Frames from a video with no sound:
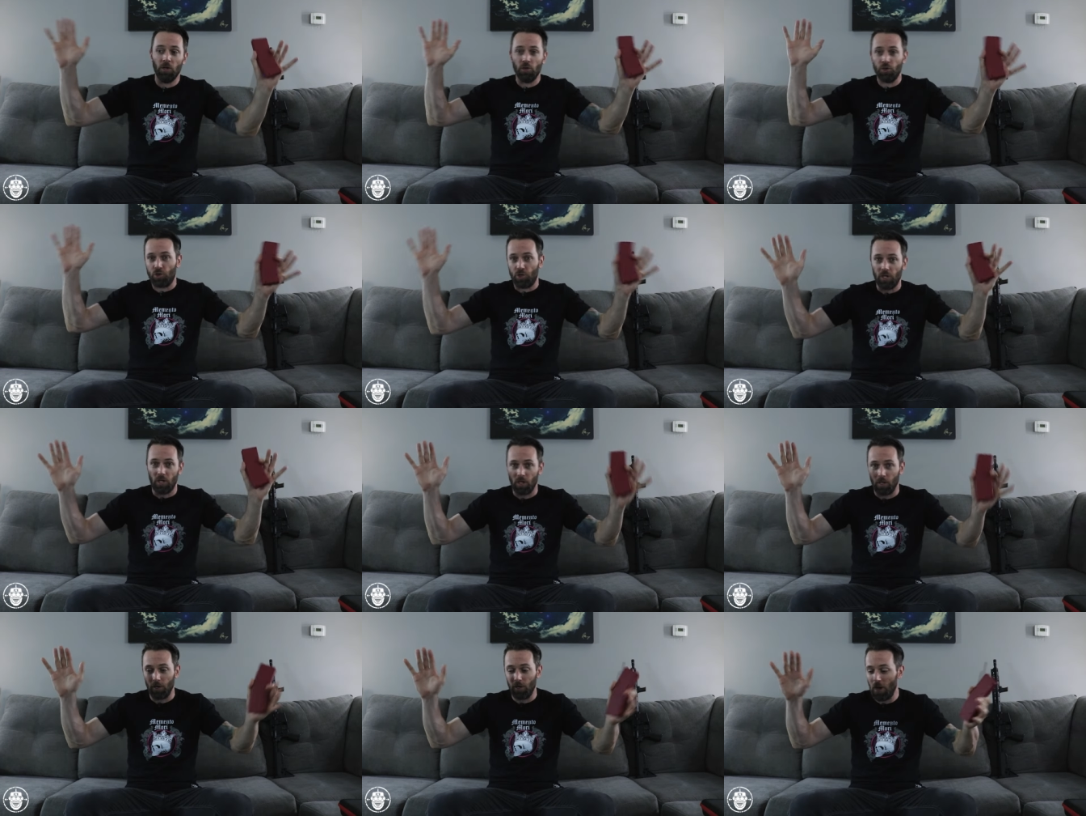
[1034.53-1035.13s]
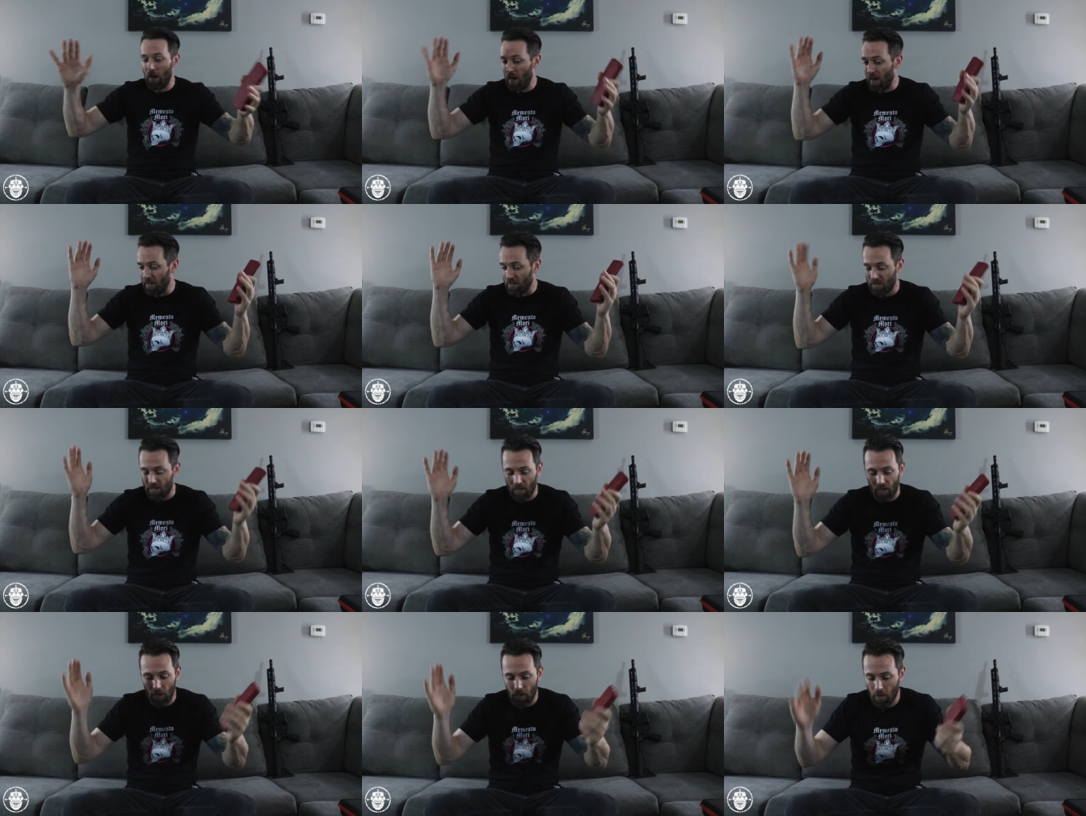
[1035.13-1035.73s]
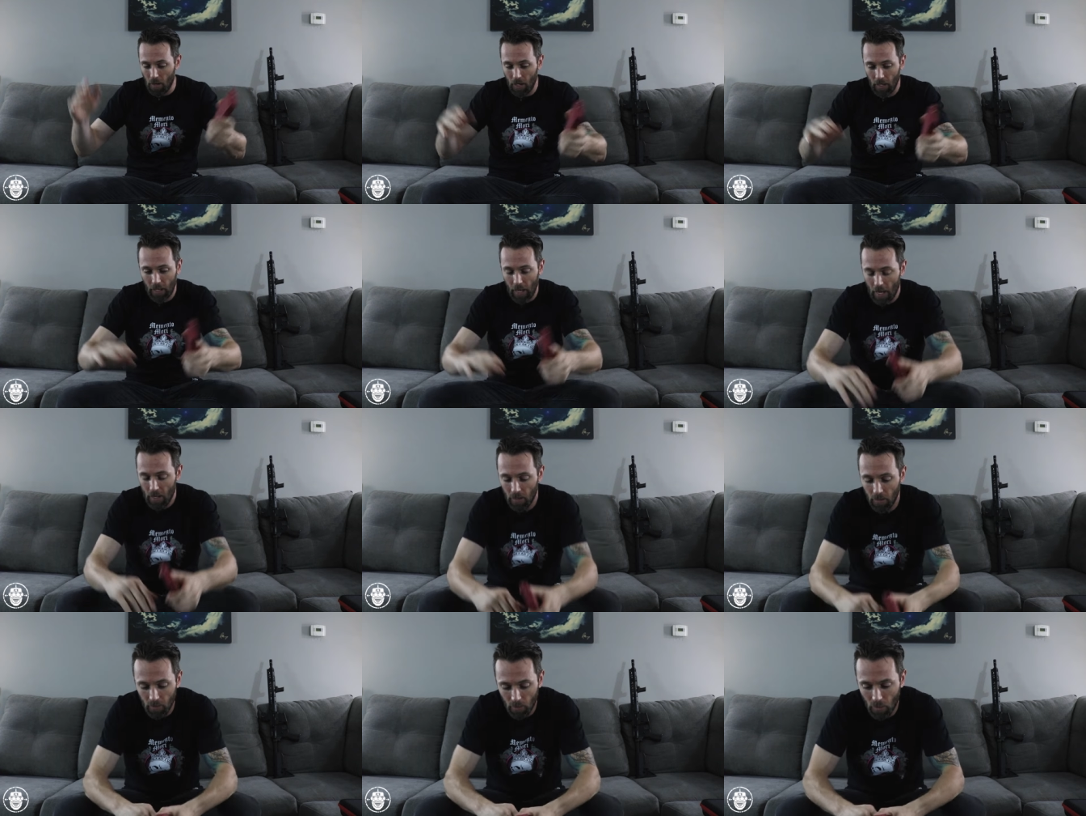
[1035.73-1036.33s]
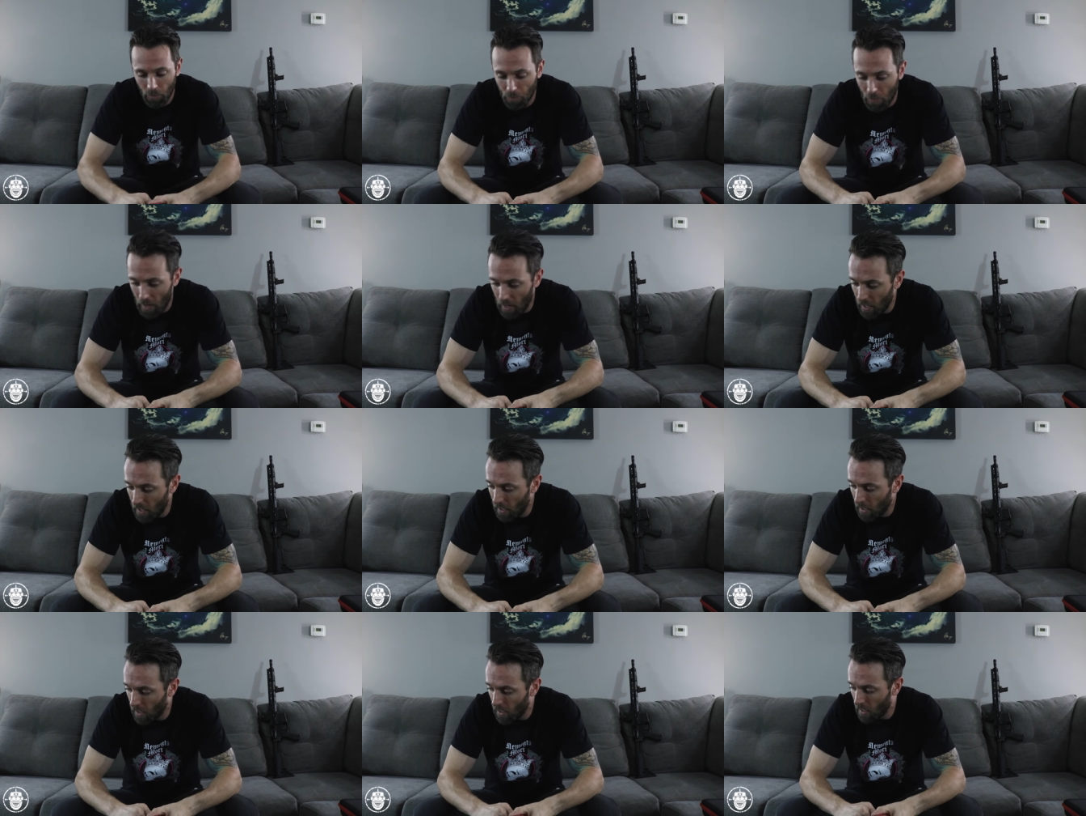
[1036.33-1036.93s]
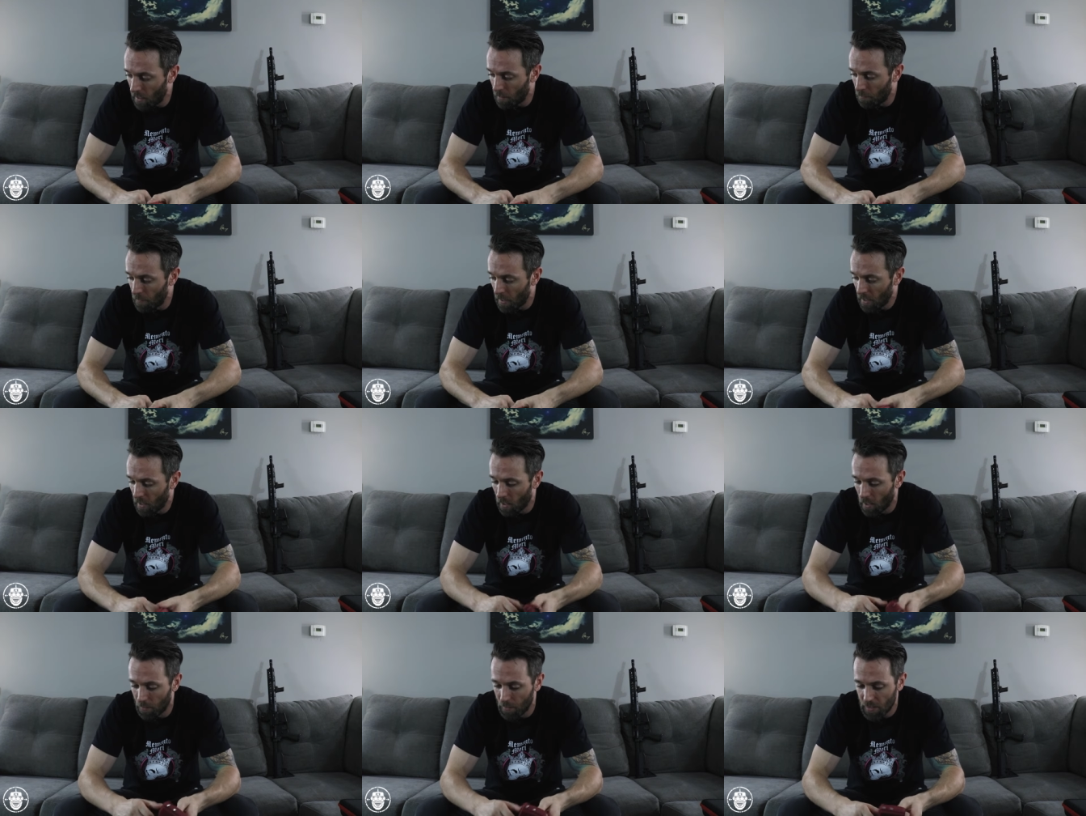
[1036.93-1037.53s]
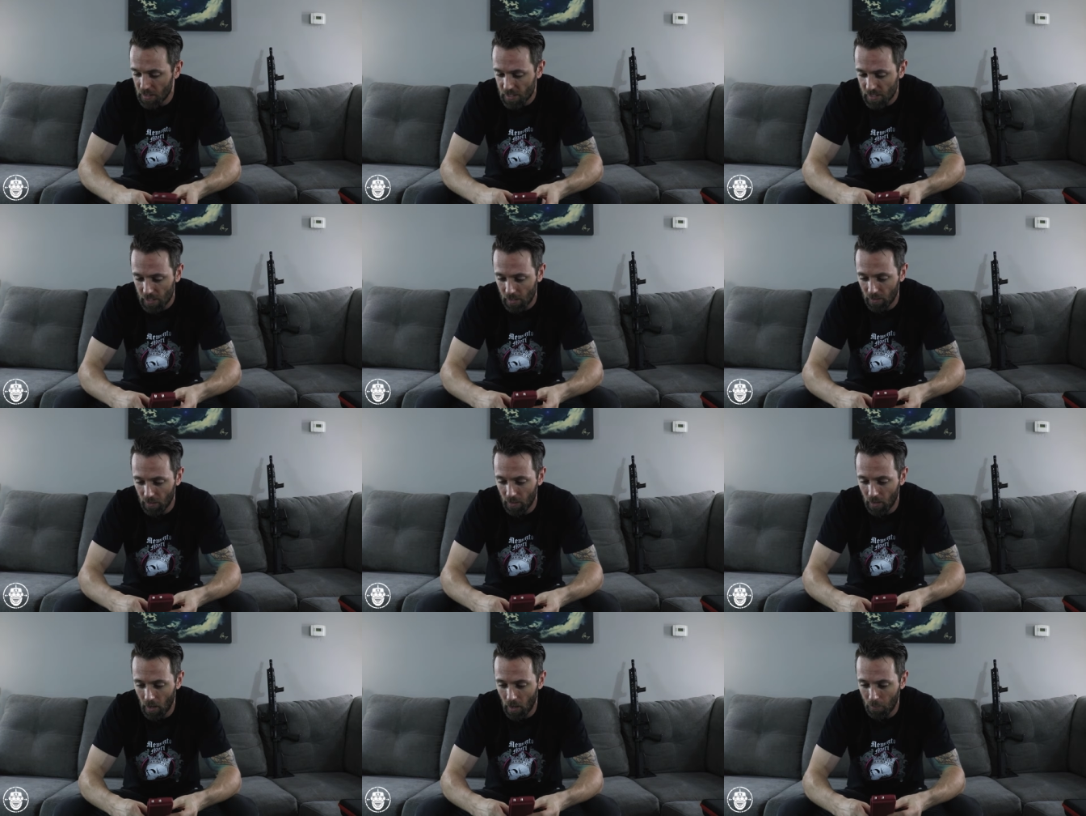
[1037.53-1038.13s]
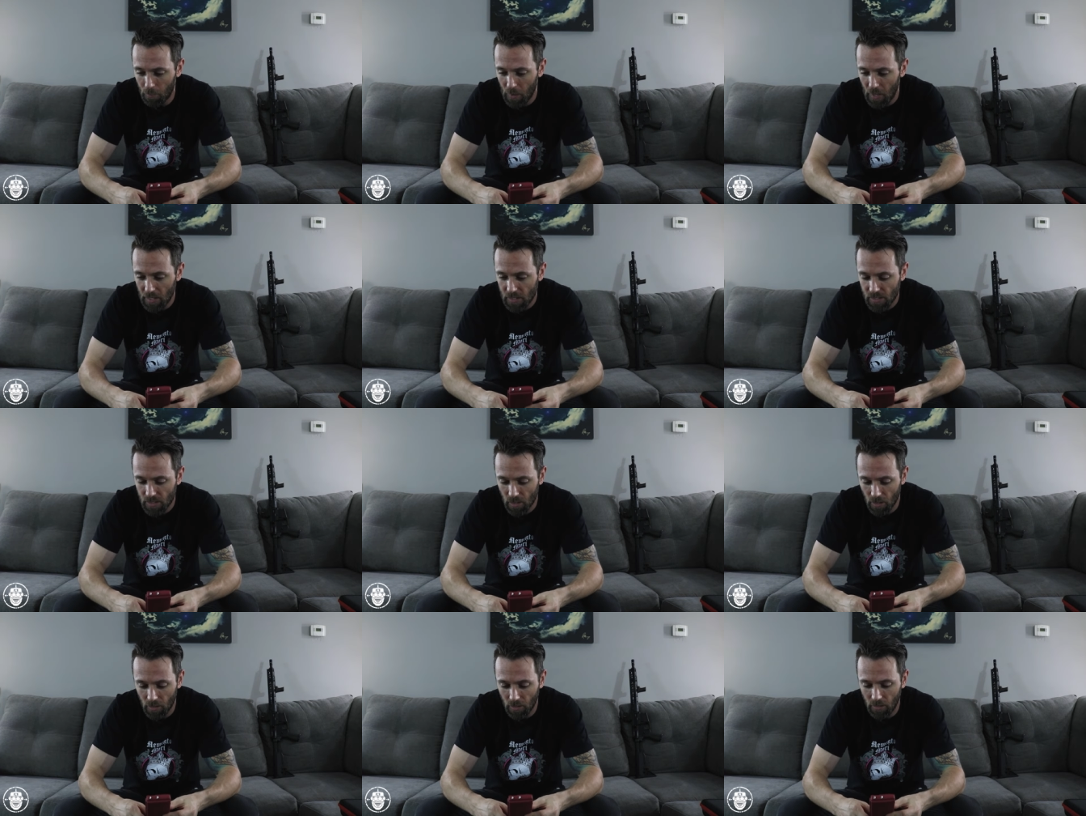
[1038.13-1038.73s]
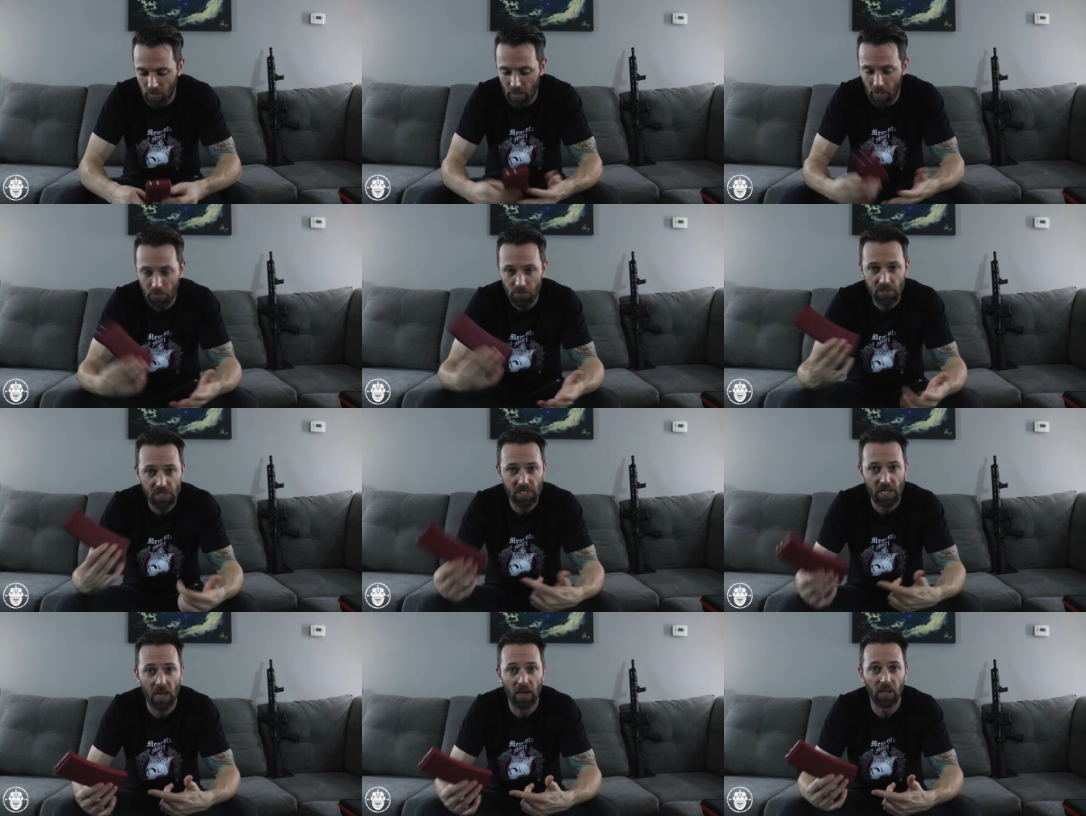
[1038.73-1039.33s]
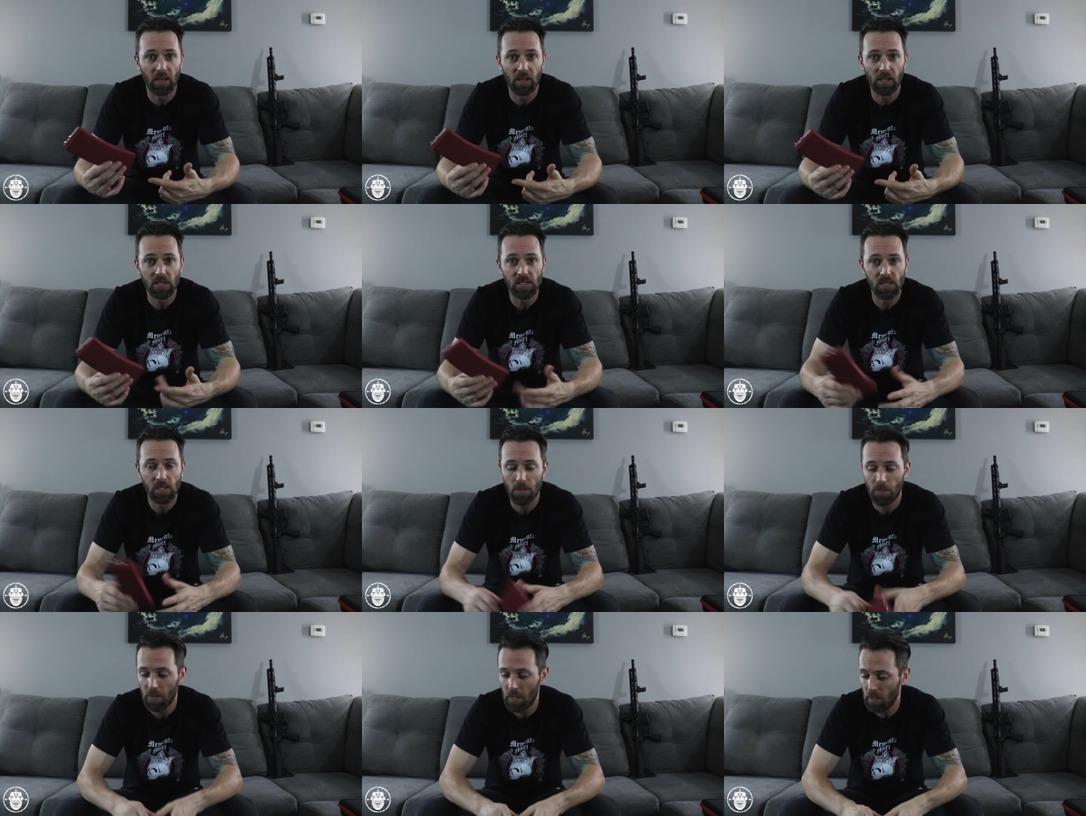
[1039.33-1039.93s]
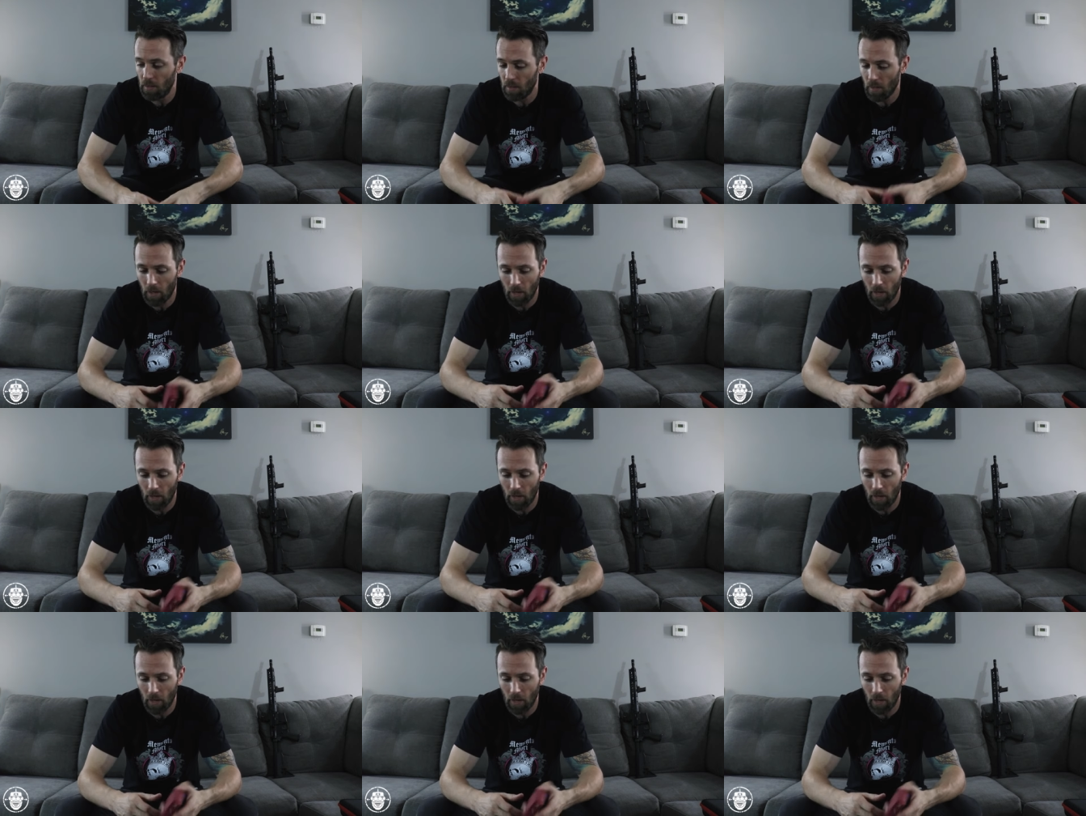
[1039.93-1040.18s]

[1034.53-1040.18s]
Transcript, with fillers: shill or not, uh, again, my uh, my comments here are not based on them sending this to me.